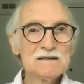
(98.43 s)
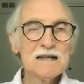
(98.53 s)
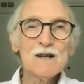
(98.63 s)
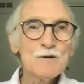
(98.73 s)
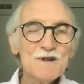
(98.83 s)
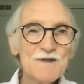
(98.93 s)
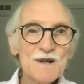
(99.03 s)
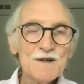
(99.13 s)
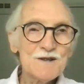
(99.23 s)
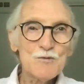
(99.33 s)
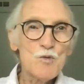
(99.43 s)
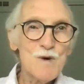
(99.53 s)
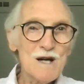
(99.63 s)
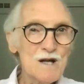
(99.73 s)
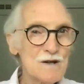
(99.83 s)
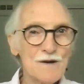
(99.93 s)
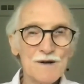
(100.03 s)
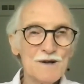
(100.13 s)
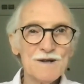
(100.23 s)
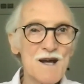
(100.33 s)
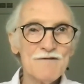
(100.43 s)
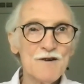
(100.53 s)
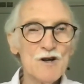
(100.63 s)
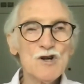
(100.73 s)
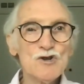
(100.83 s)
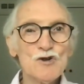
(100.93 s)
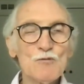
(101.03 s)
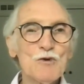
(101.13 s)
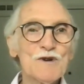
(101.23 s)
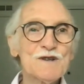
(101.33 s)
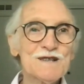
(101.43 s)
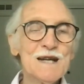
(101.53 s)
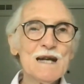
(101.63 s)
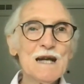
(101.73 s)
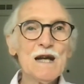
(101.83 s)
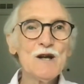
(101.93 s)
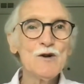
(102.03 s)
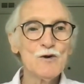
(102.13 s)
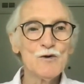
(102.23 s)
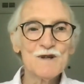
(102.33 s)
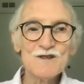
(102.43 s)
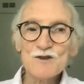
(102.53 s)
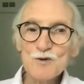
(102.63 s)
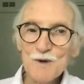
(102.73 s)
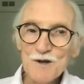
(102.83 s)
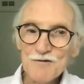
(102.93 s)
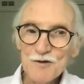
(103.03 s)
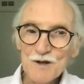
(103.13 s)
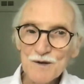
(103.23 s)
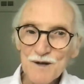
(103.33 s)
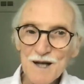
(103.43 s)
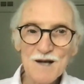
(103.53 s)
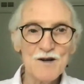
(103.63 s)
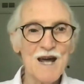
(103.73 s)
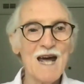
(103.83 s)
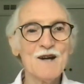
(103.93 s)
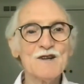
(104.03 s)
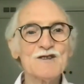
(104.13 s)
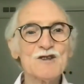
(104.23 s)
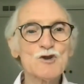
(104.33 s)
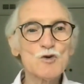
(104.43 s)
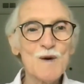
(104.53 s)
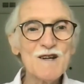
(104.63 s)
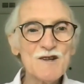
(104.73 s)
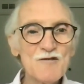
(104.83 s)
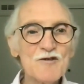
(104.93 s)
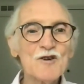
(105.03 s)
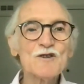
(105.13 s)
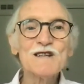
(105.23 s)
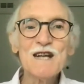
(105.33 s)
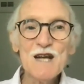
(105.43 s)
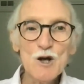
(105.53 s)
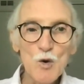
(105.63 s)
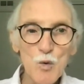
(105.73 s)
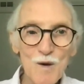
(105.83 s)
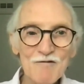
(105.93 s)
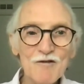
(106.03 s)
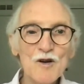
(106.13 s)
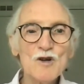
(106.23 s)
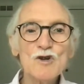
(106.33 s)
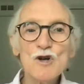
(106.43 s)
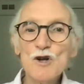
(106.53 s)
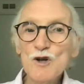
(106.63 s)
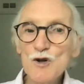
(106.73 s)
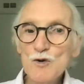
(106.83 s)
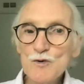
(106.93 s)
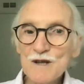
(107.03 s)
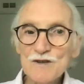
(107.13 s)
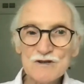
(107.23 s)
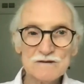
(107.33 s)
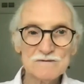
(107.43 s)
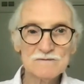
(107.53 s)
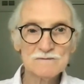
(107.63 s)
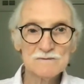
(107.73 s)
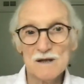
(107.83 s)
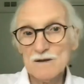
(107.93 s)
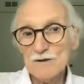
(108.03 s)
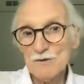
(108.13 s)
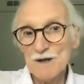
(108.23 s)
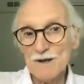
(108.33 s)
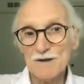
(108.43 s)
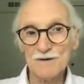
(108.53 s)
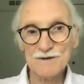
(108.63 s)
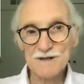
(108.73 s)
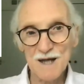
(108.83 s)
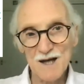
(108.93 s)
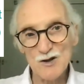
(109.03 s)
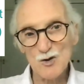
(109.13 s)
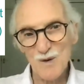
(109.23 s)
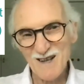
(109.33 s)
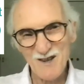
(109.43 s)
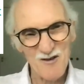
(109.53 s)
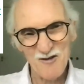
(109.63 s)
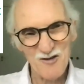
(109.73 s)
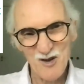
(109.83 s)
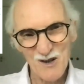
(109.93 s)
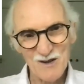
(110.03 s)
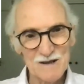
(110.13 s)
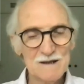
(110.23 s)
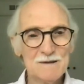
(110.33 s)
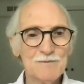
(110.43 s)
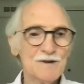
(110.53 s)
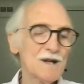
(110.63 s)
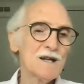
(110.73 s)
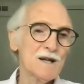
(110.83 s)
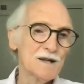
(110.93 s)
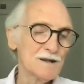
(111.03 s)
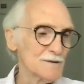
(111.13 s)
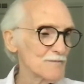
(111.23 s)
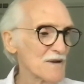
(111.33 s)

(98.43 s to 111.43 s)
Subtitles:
I always think it's a weird definition, but a TEU is a 20-foot container and it's a 20-foot equivalent unit. I don't know why they don't say 20 foot, but there you go.